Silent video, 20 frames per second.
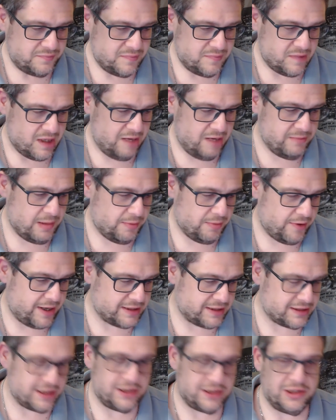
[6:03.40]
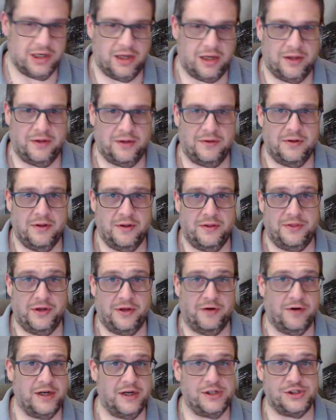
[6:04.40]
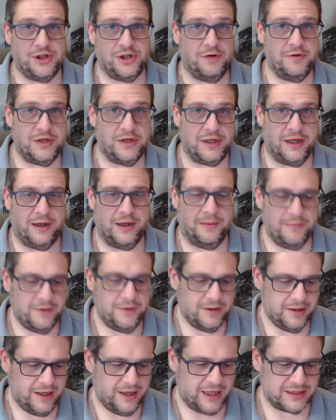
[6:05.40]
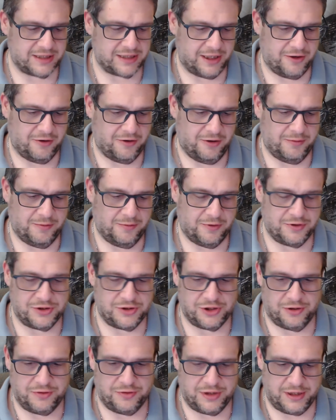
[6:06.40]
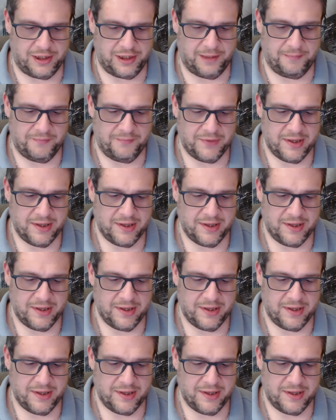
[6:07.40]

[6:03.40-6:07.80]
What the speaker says: I remember asking the great Joe DM, as I call him, or Joe DM,